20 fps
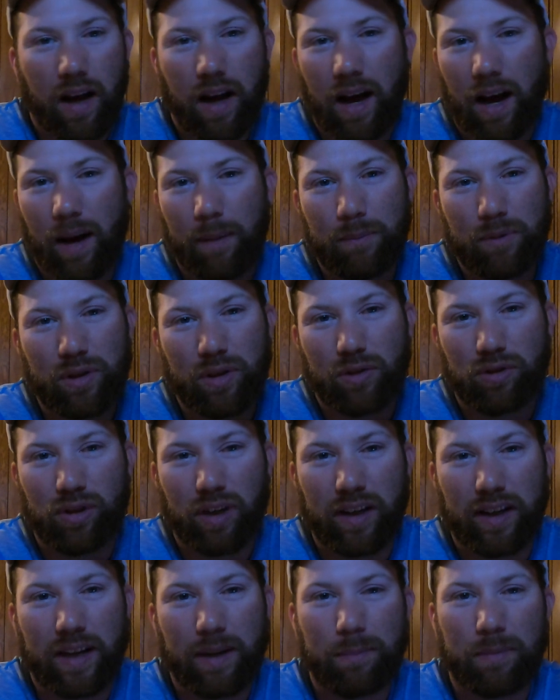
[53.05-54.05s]
I'm just going to try
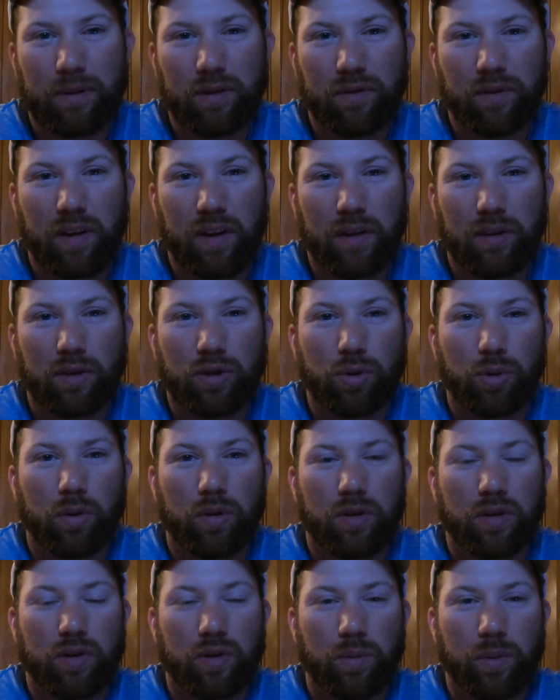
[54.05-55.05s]
to keep this video as
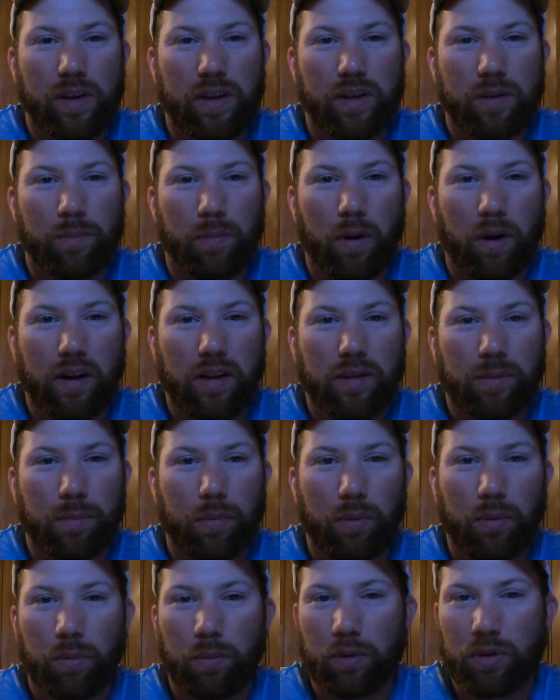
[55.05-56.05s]
short and sweet as
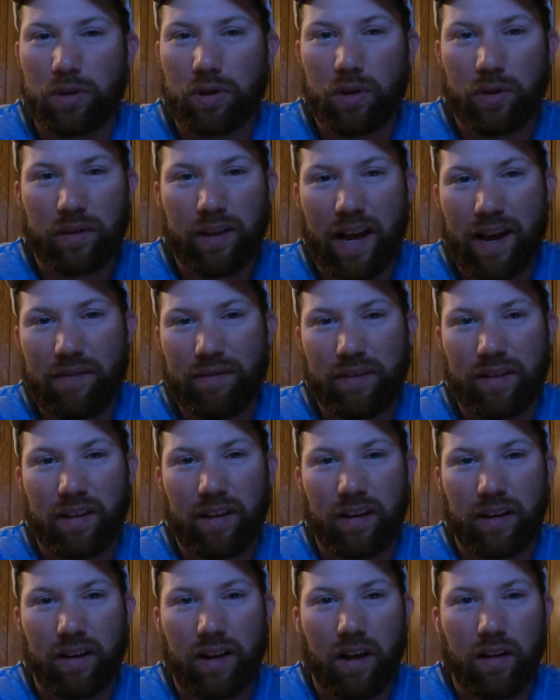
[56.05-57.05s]
possible. We're just going to dive into
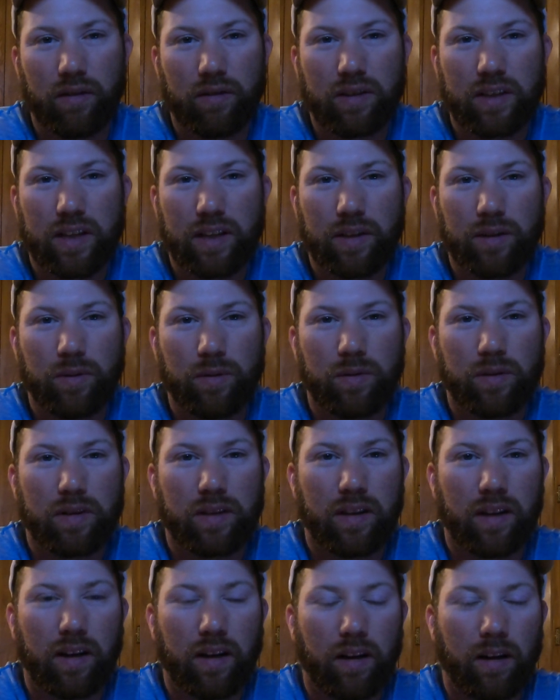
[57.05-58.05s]
the colors I use.
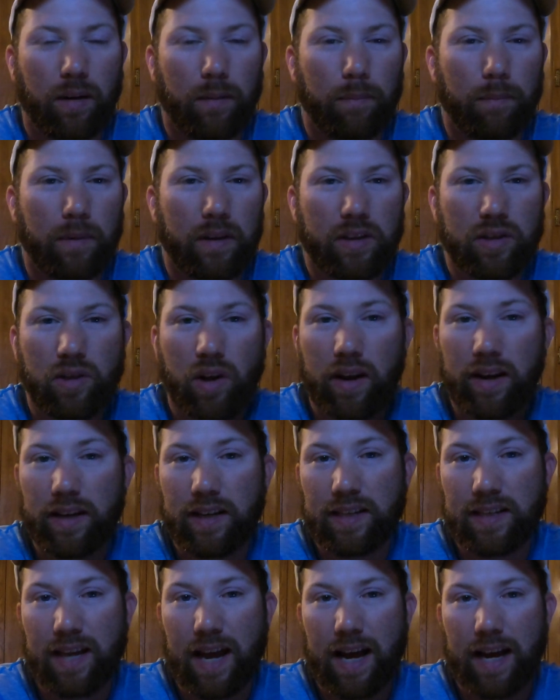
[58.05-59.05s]
It's not a
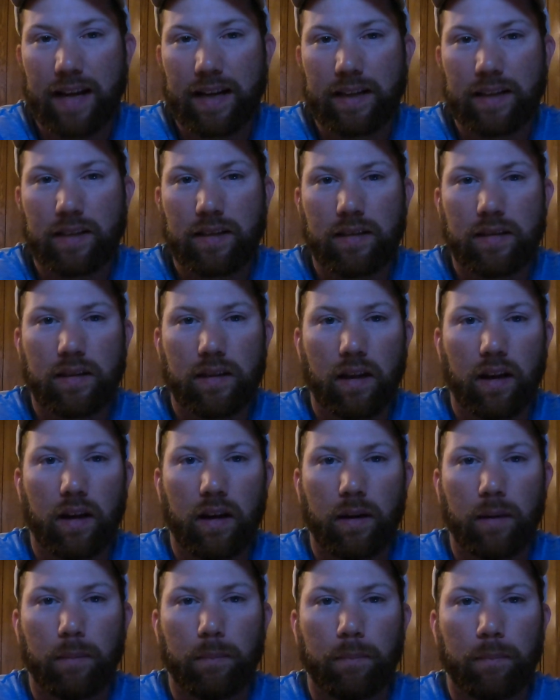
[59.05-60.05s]
science.
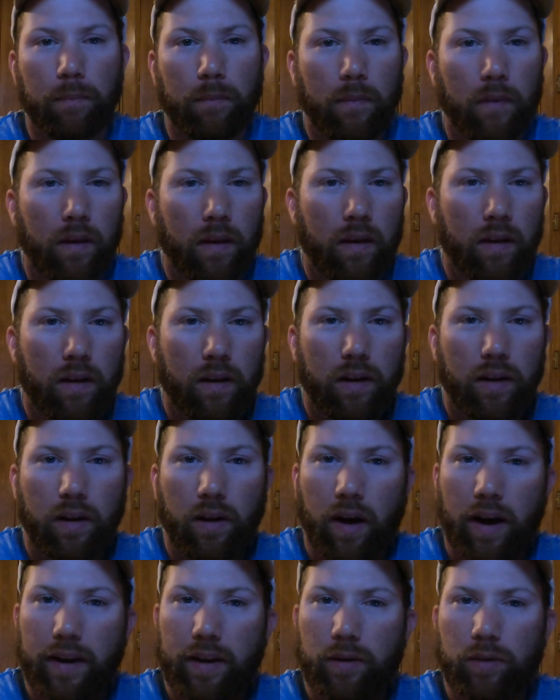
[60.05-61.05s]
You know,
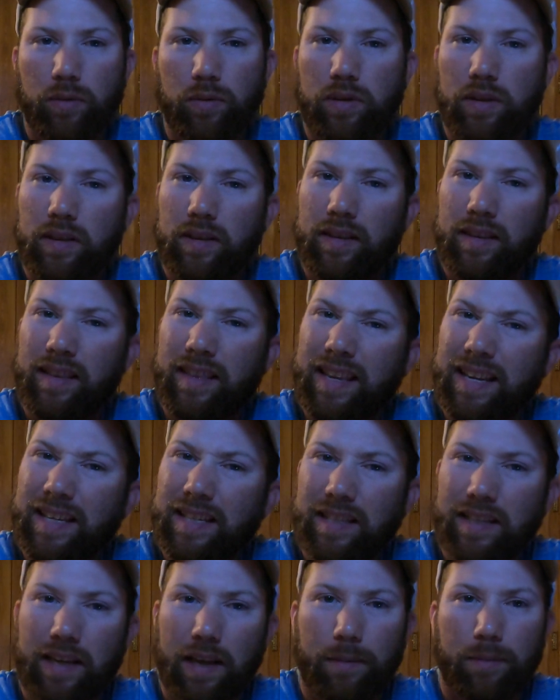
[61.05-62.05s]
I use
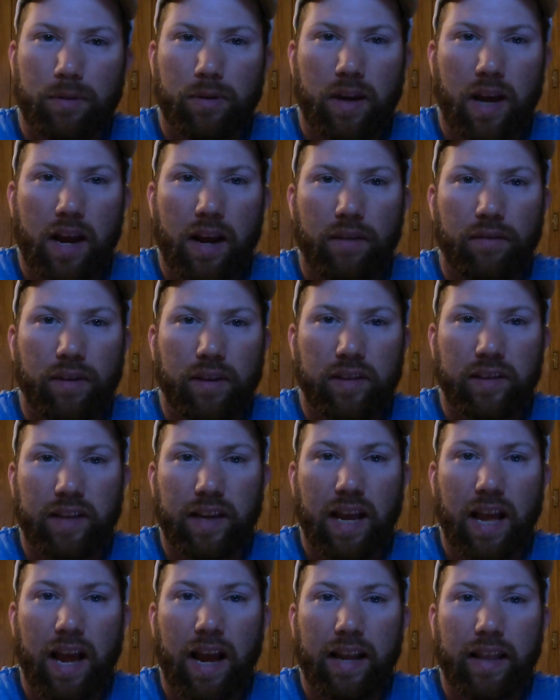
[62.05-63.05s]
these tips kind of as a
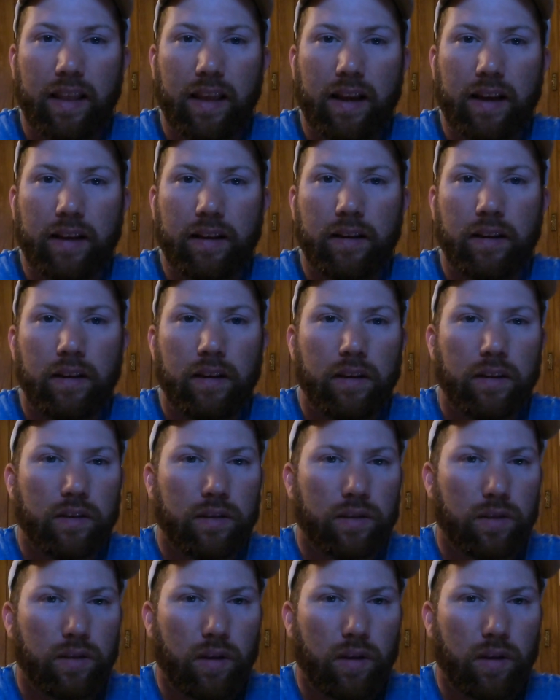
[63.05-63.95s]
guideline, so